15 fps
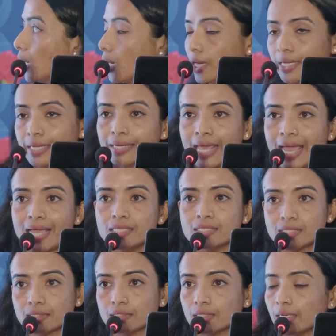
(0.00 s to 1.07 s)

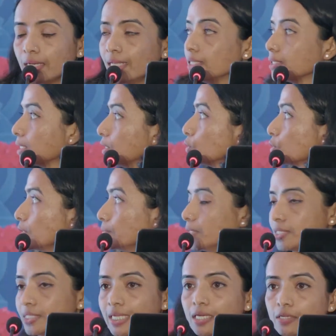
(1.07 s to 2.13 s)
enhance the healthcare
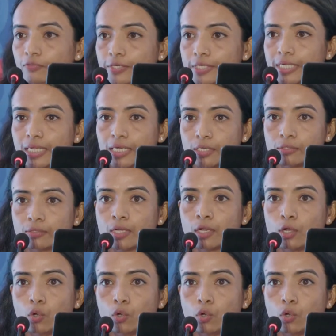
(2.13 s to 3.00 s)
service delivery in